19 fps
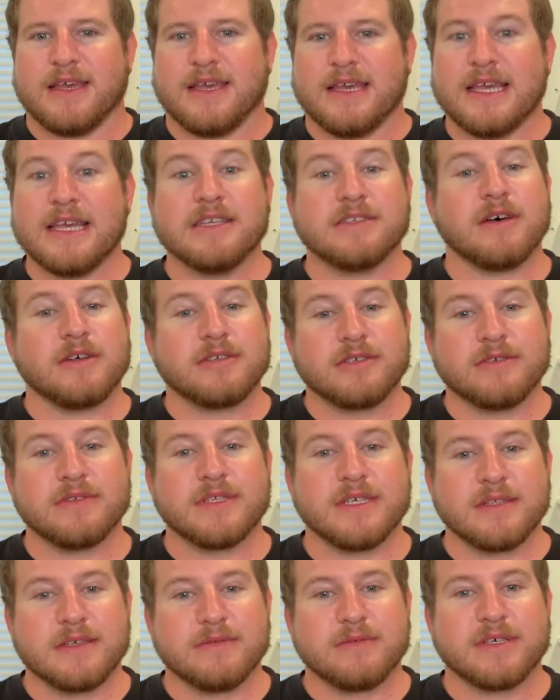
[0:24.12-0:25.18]
he's also
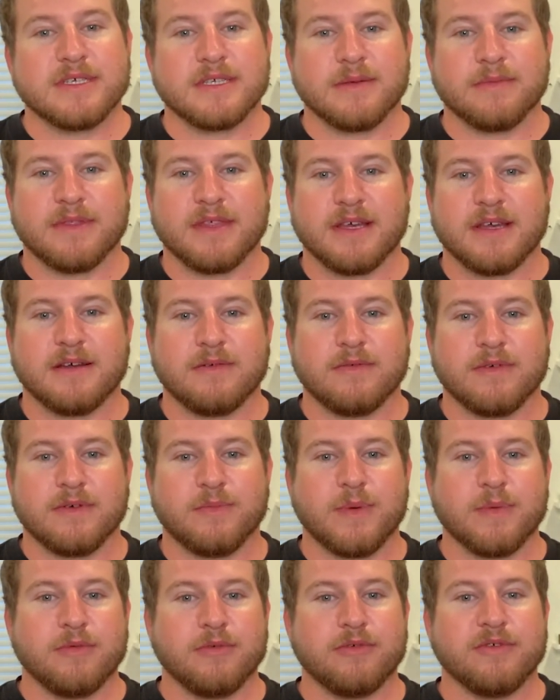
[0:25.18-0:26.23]
dealing with something with
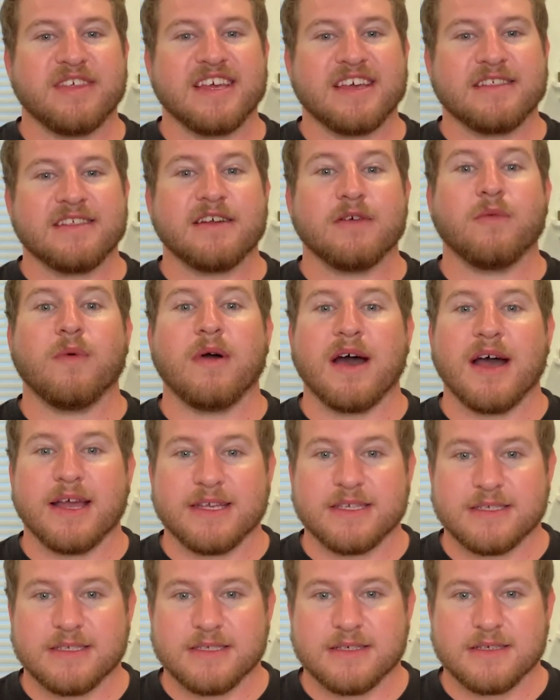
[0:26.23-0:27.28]
people who think they're
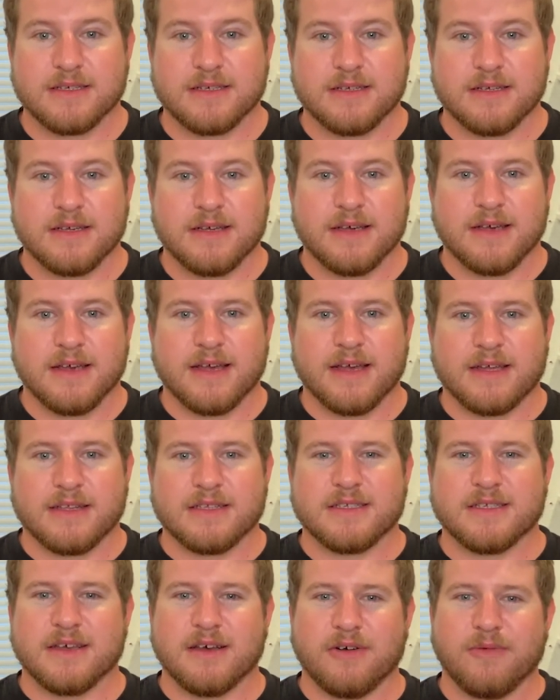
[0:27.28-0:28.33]
wise. And
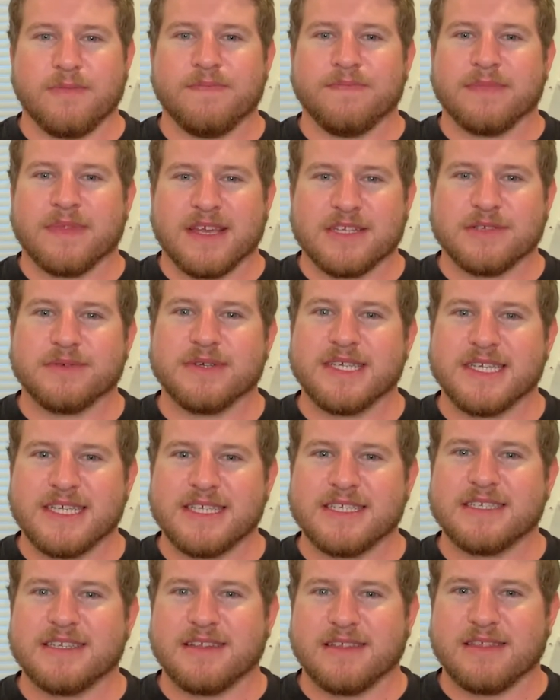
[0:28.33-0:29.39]
so it's really
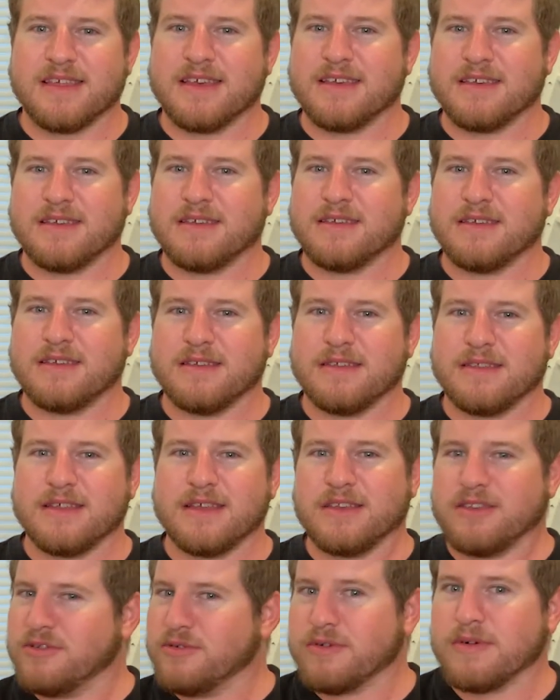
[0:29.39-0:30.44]
easy to think that
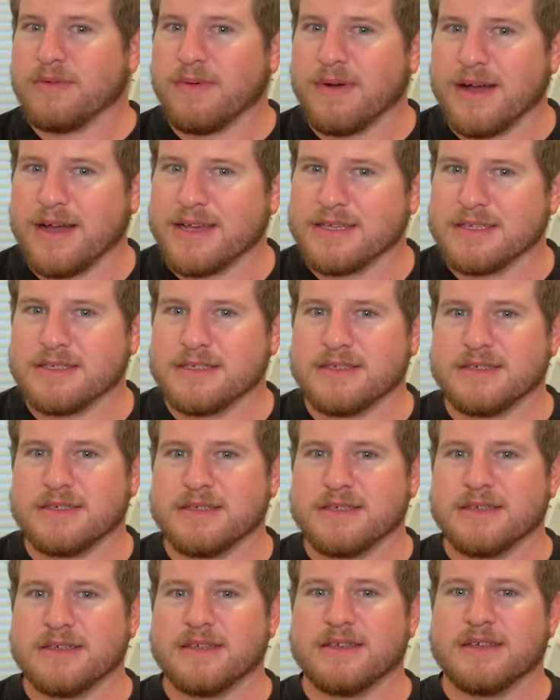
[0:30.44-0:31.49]
you're wise,
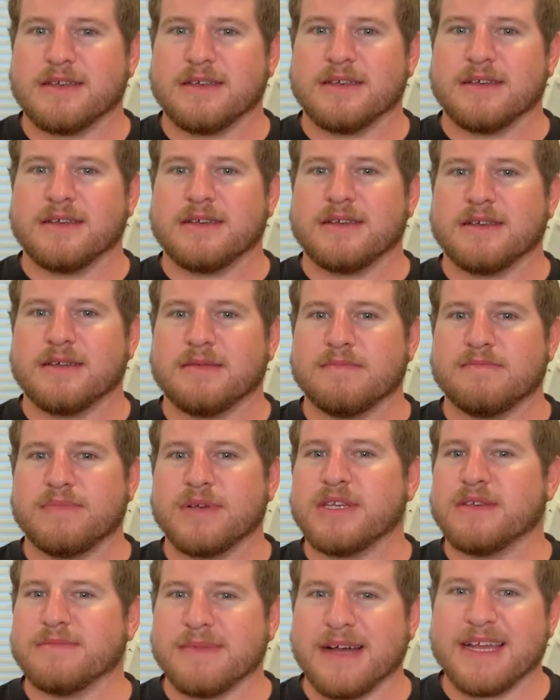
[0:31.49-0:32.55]

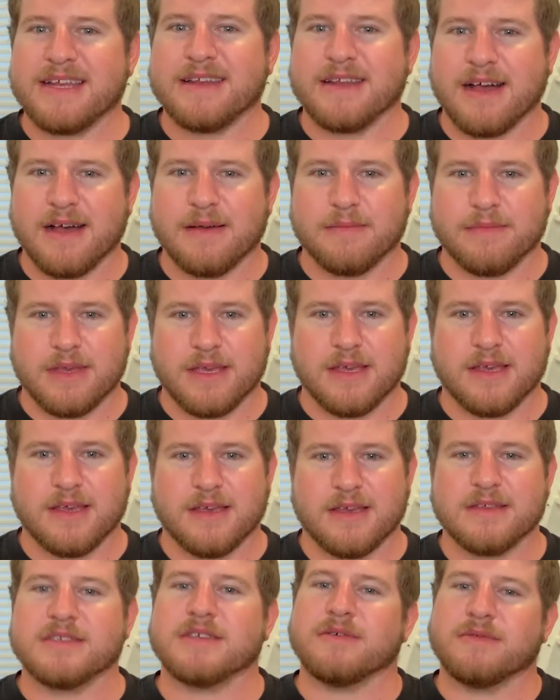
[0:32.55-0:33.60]
but you might not be.
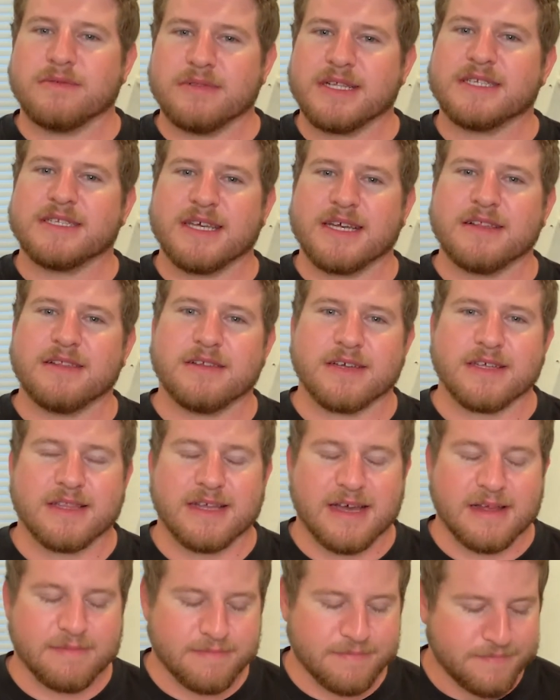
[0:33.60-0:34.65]
So let's take a look at
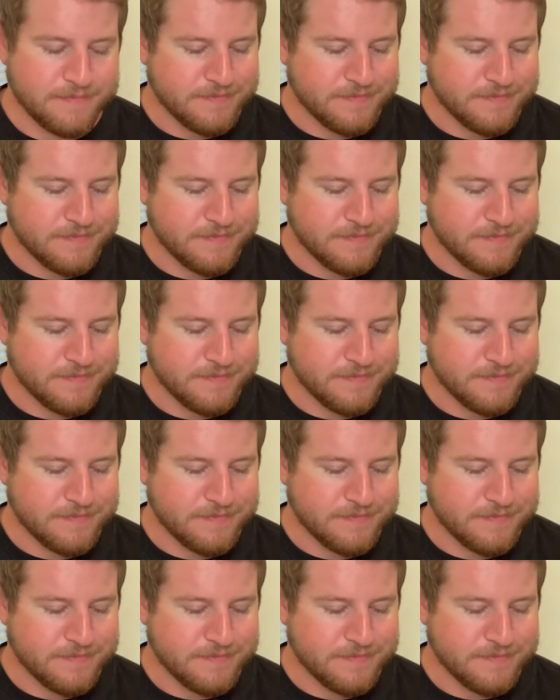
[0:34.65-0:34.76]
that.